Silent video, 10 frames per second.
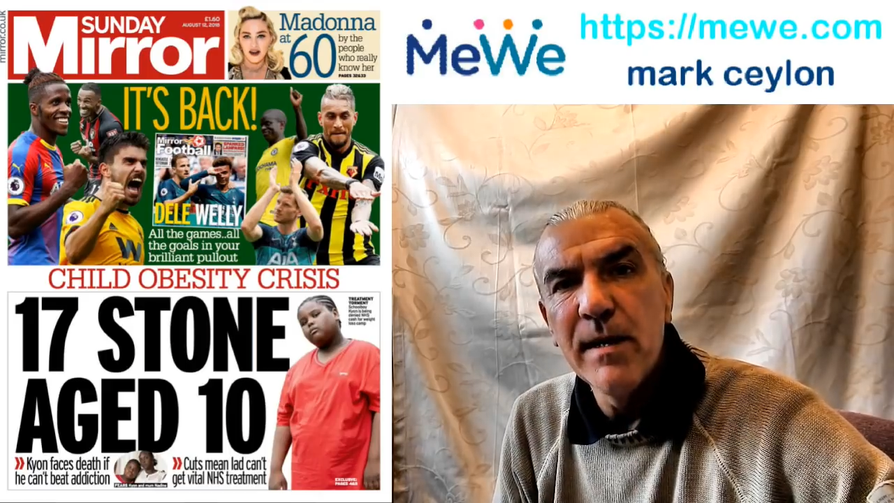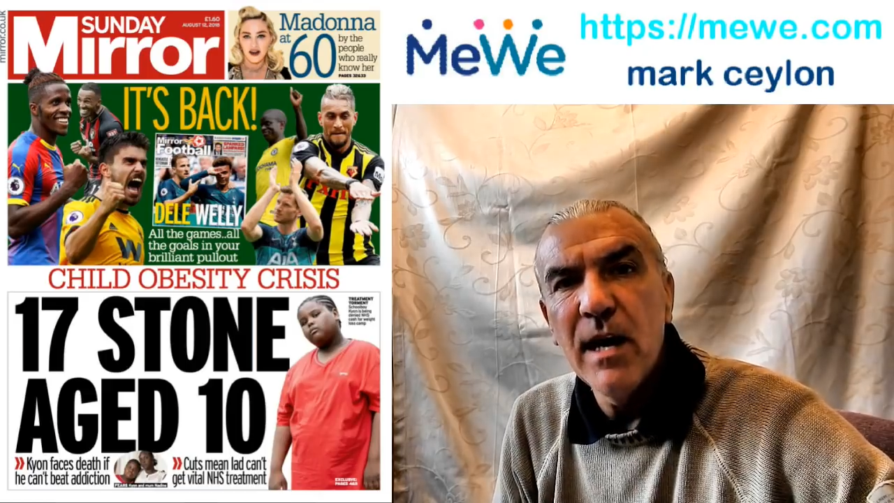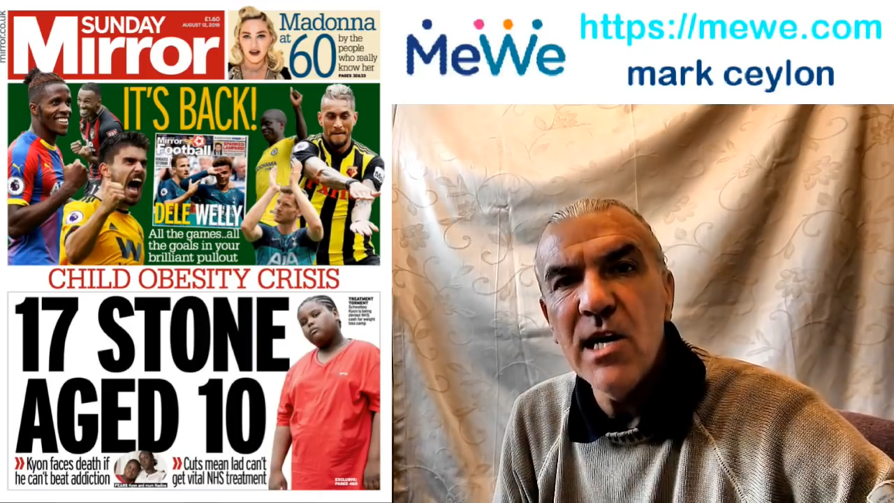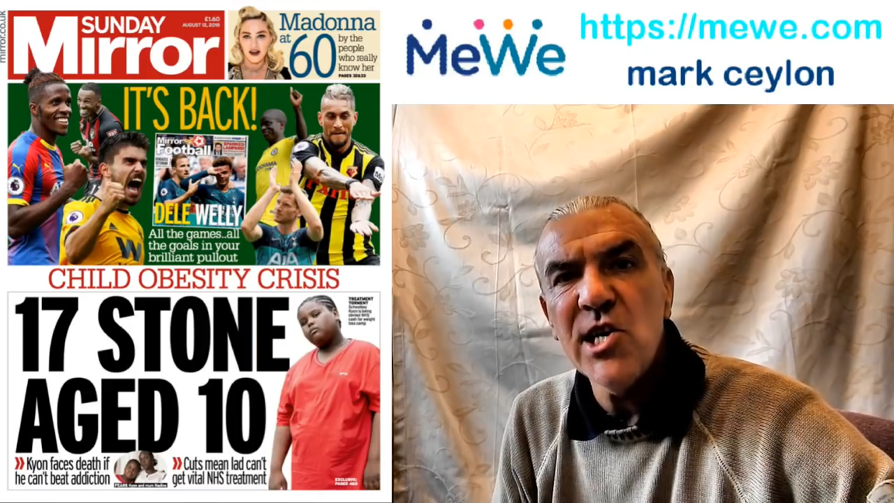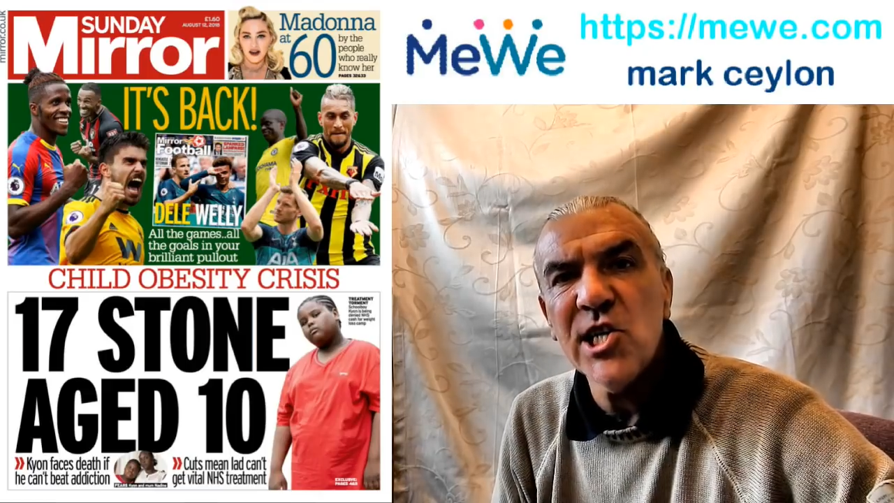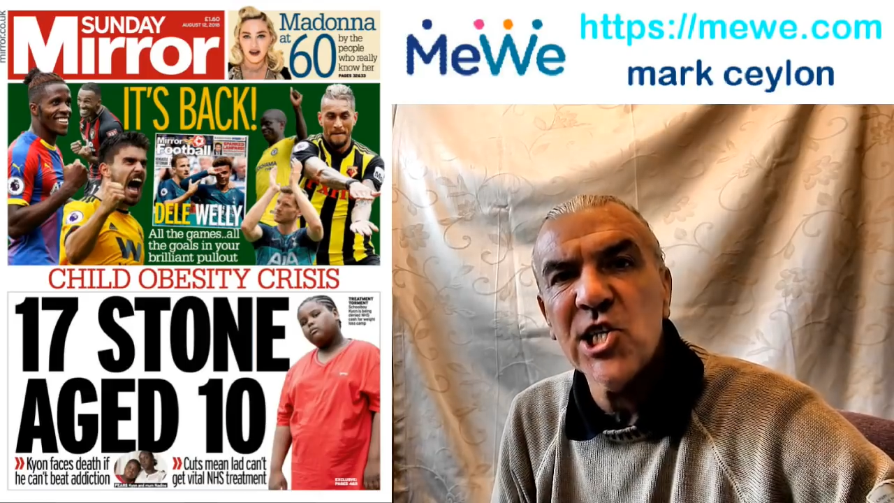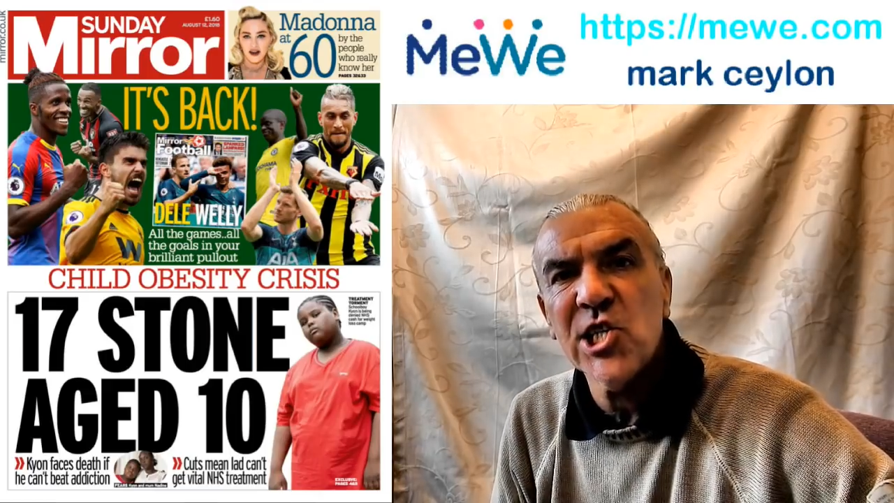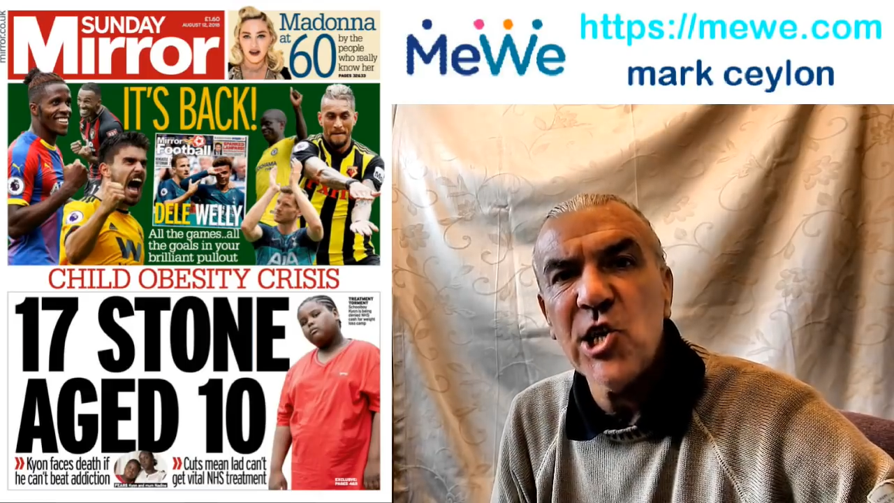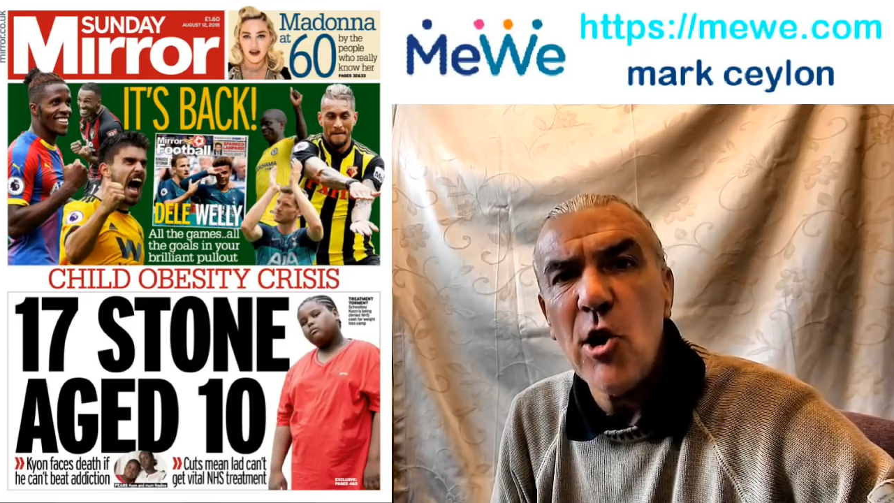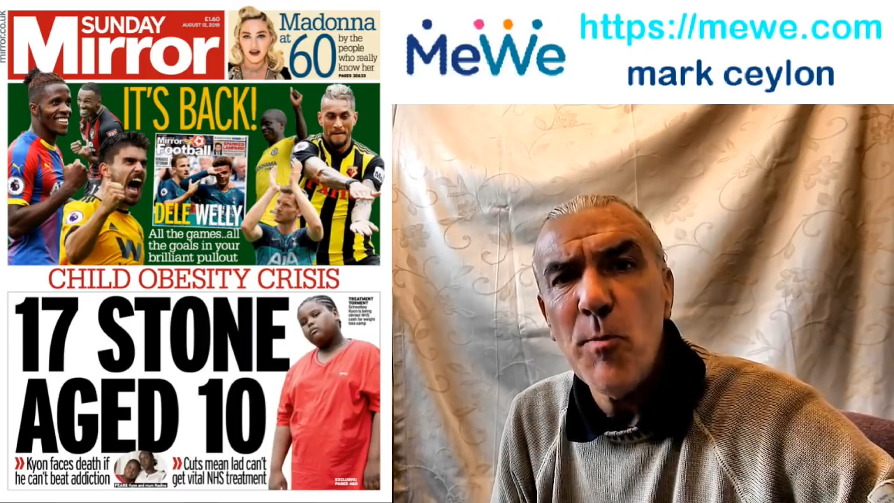Are you
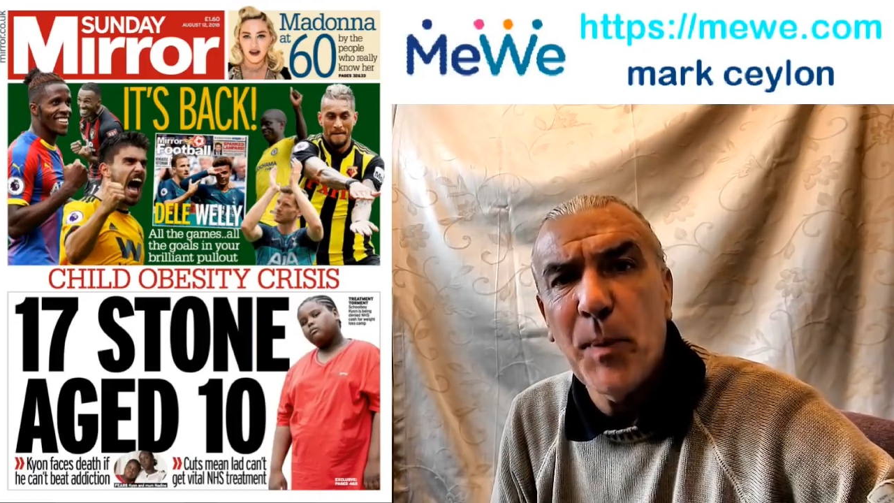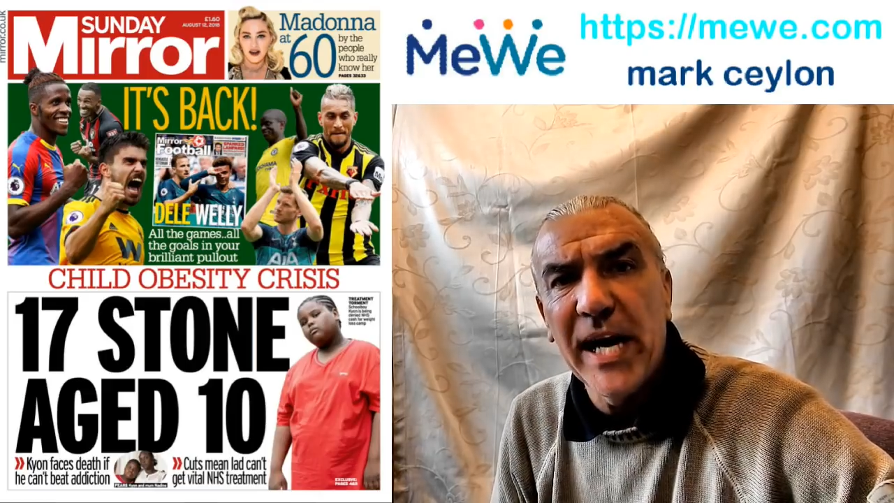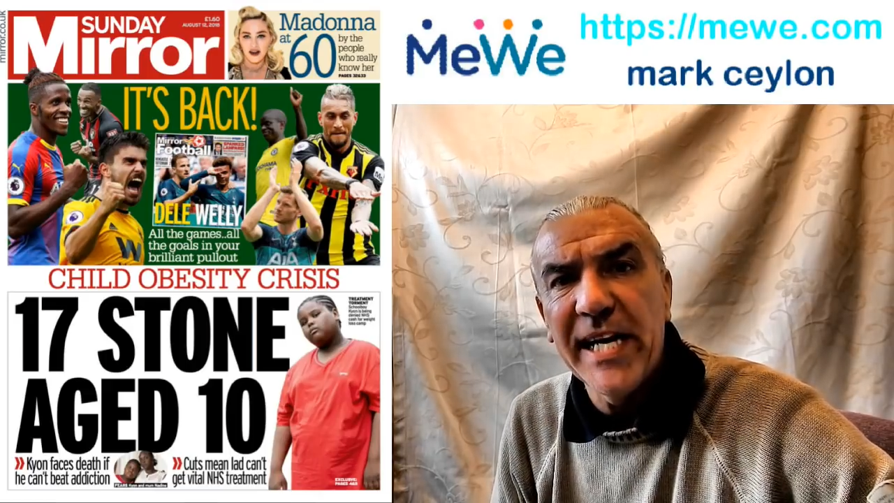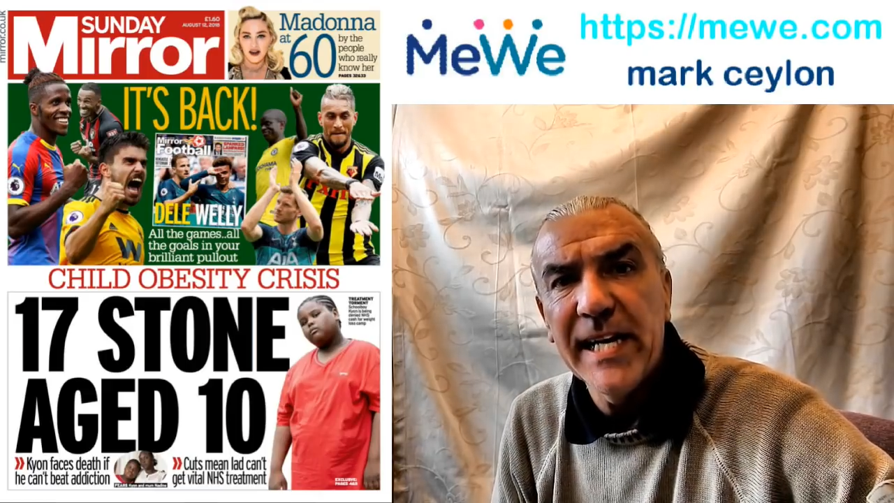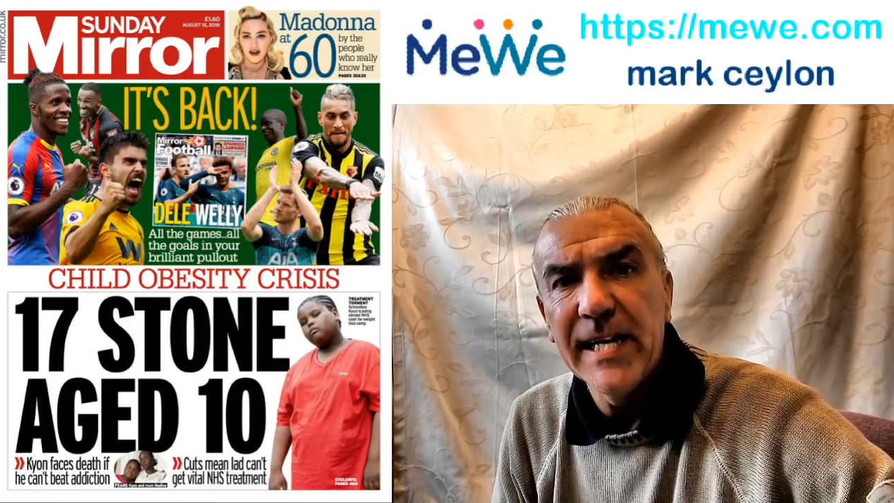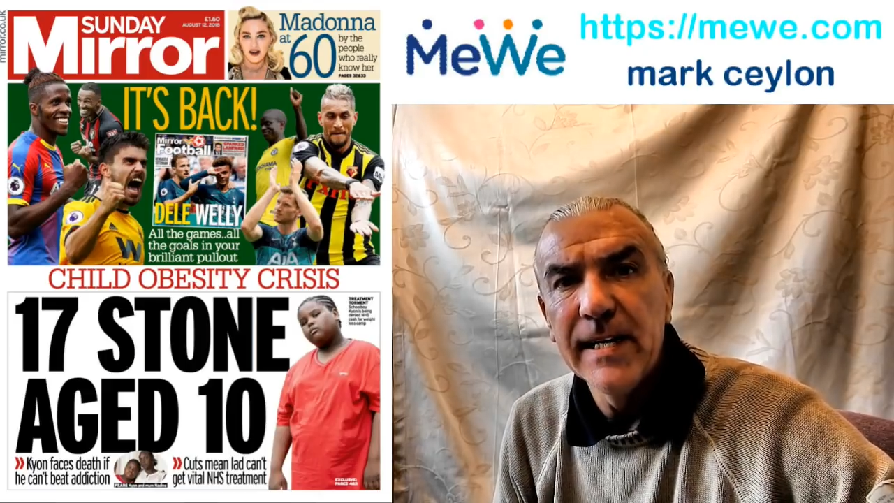stupid?